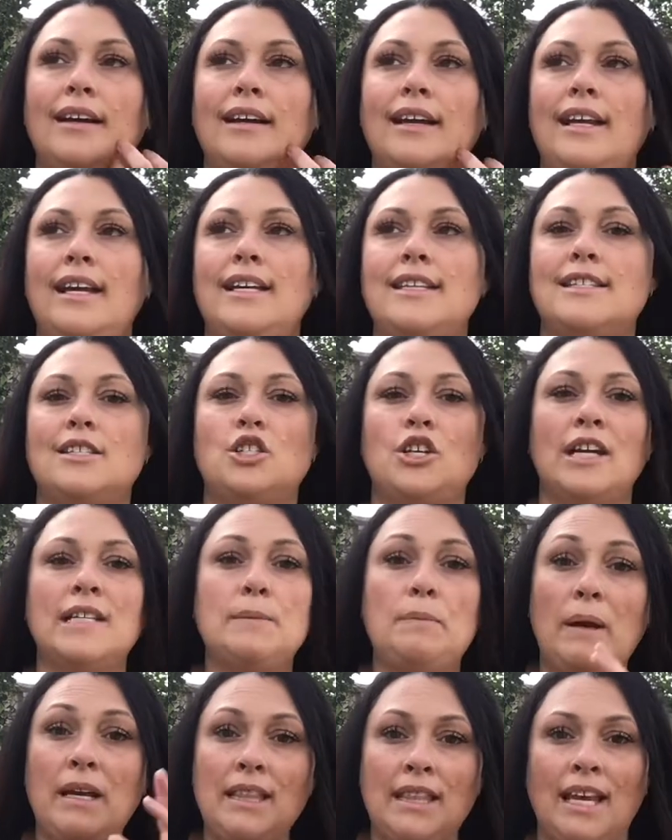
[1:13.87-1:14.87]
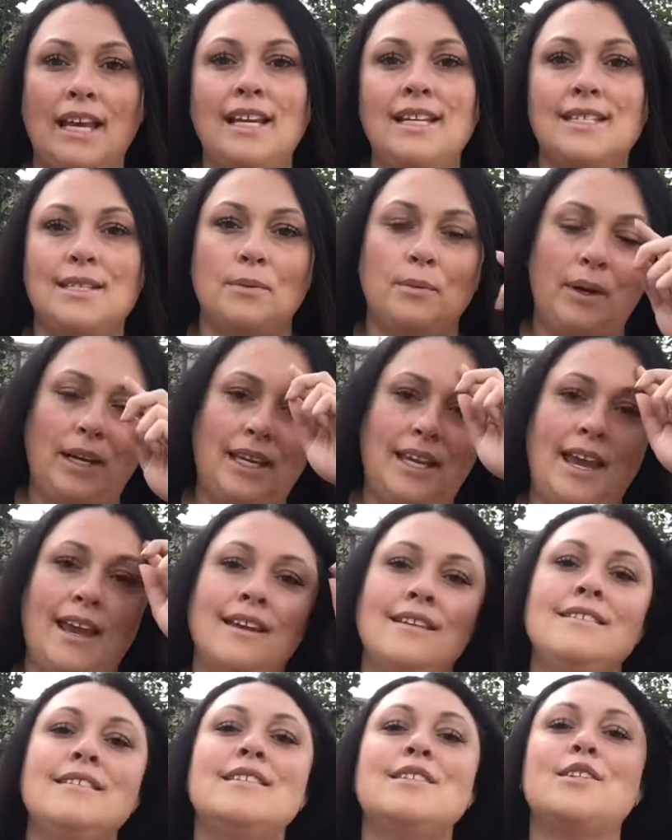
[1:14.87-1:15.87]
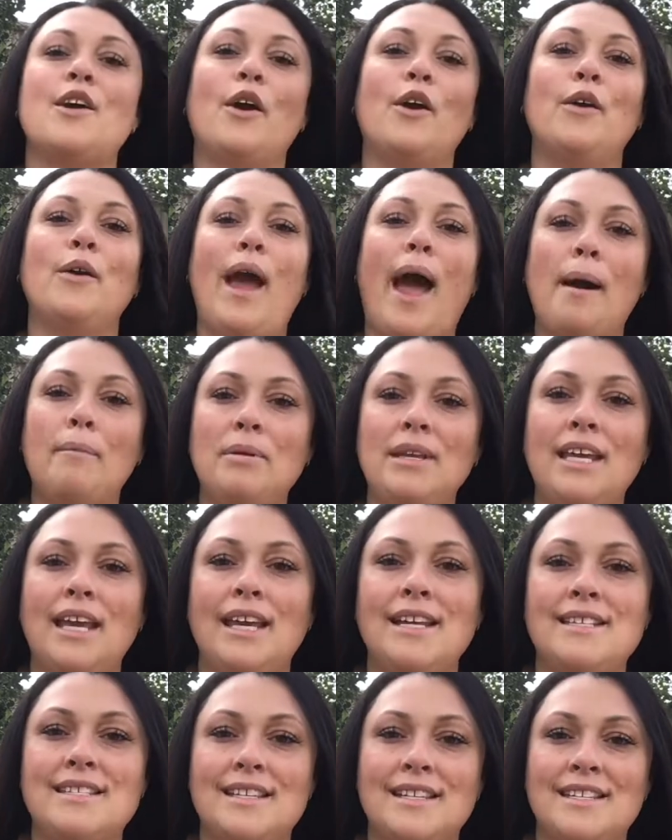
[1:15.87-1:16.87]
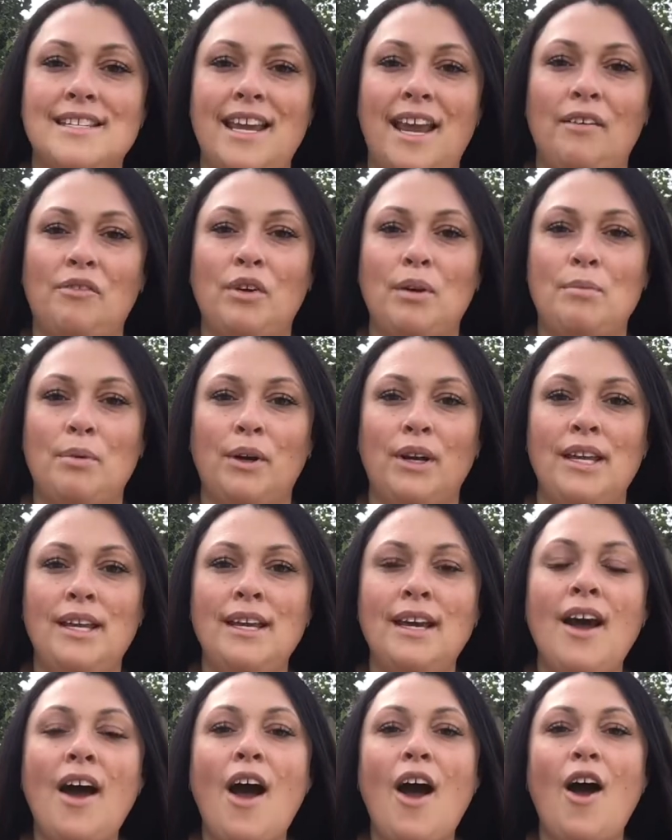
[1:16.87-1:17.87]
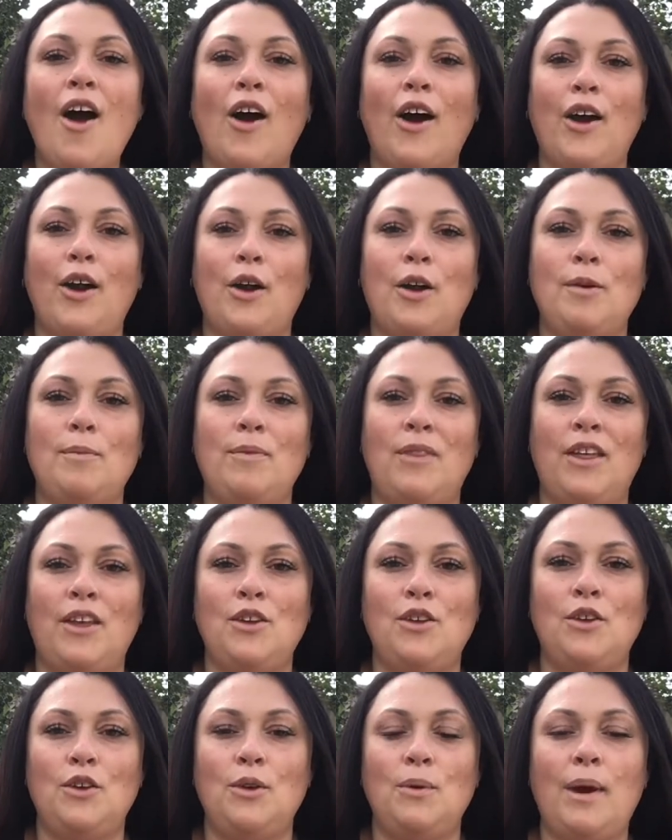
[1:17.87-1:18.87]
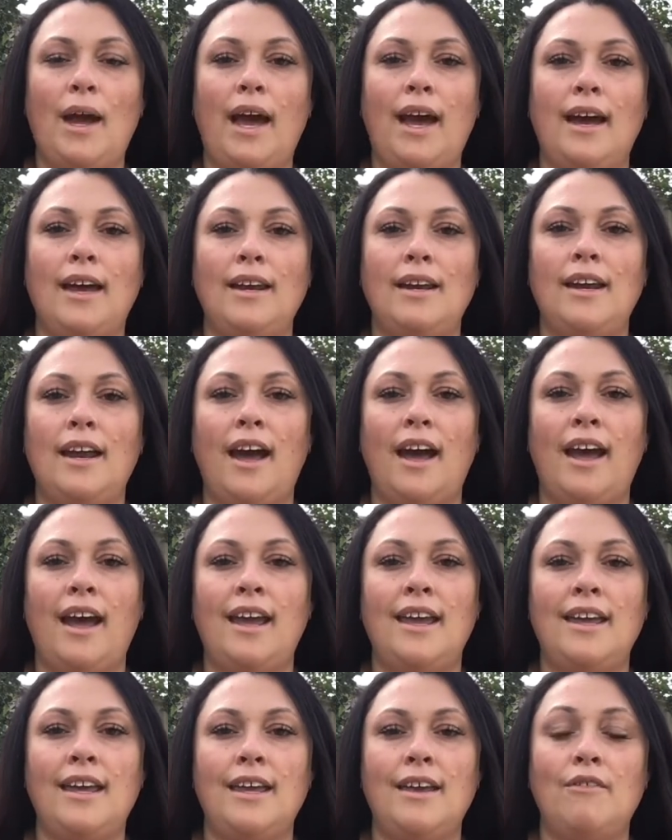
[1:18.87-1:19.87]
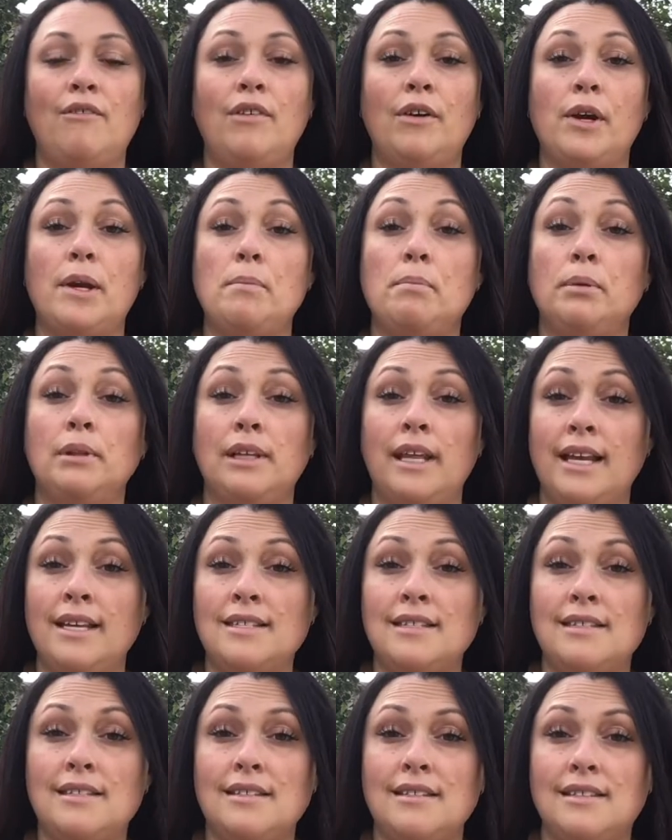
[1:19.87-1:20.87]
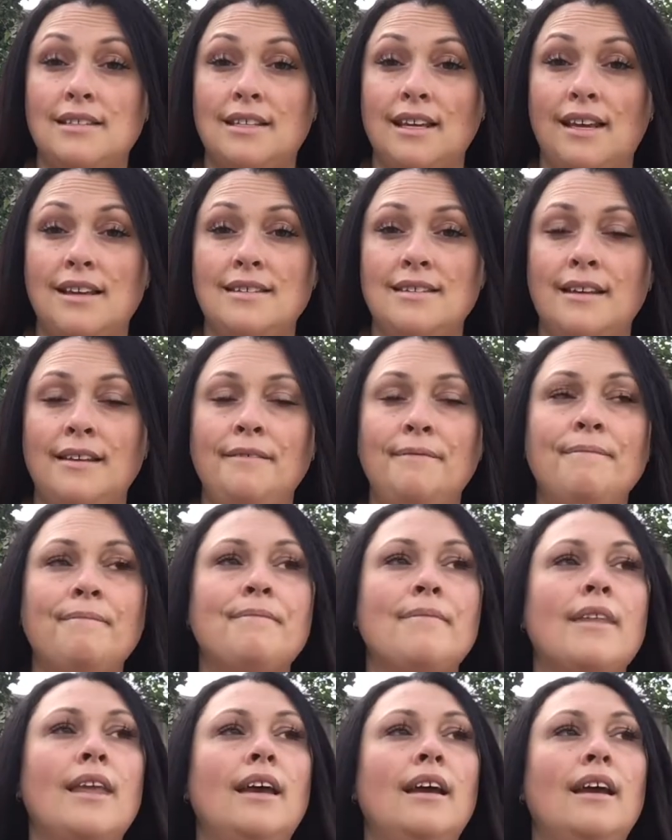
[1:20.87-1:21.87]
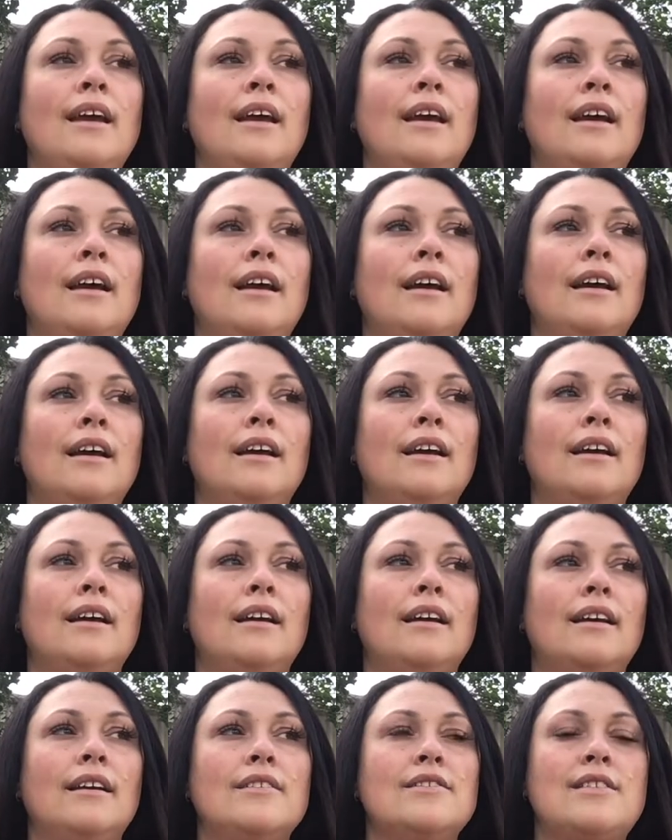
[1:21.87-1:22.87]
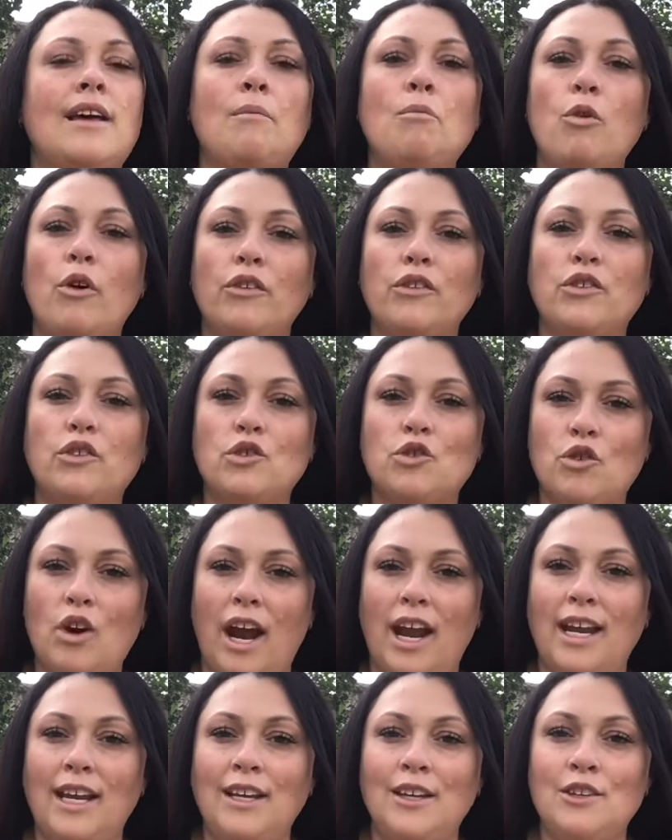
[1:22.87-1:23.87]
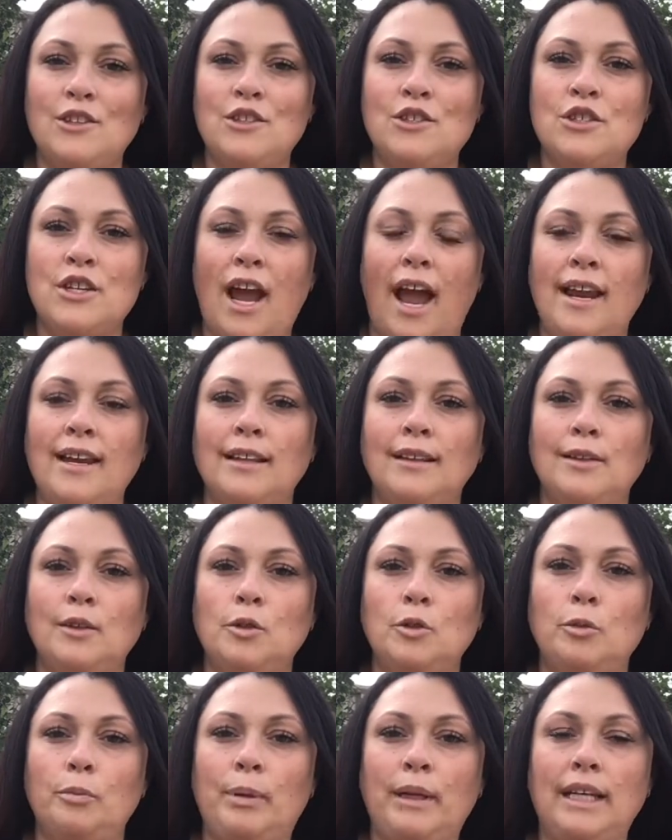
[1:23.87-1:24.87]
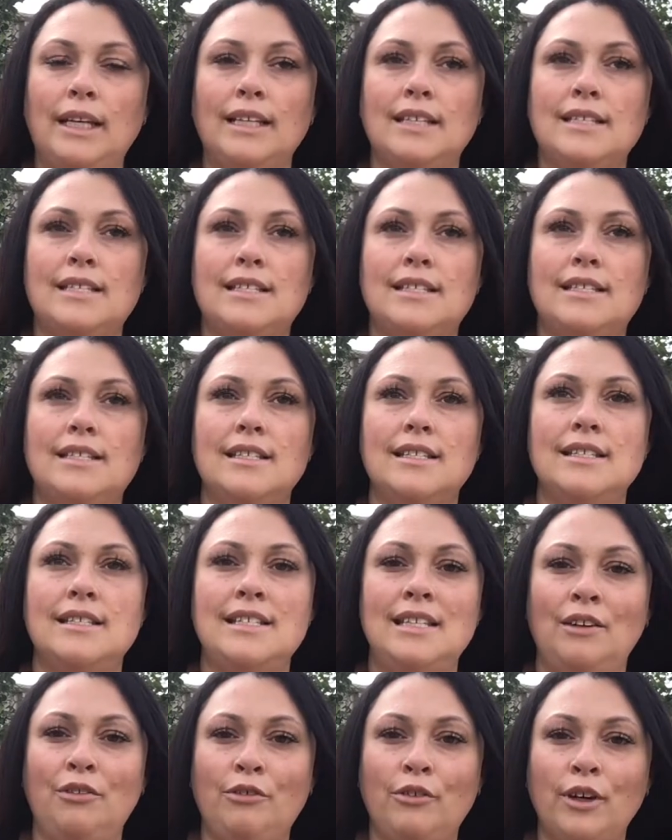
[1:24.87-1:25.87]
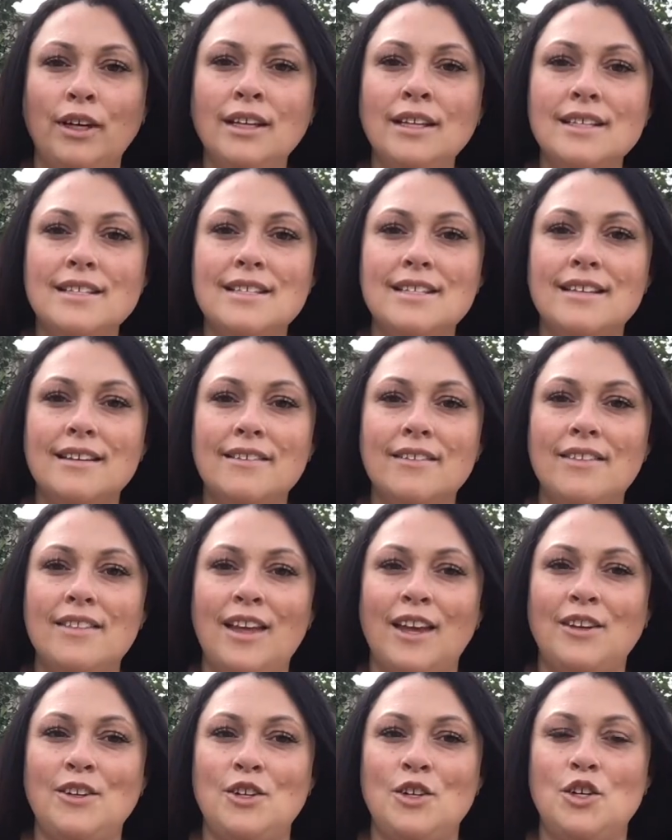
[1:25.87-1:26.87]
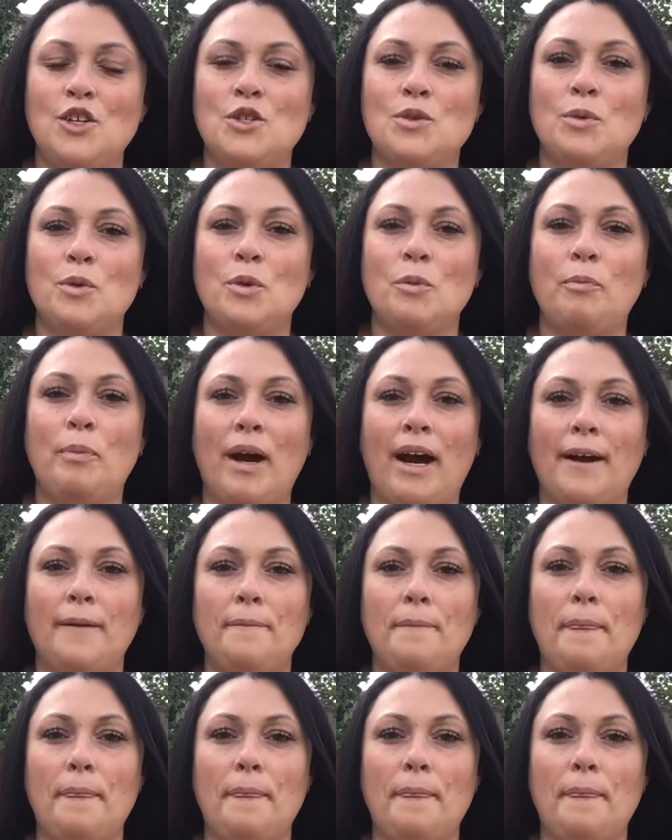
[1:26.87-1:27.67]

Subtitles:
it's just been the Easter weekend, so happy Easter to everybody. I hope that you had a very blessed season. Somewhat strange and a little bit different than usual, but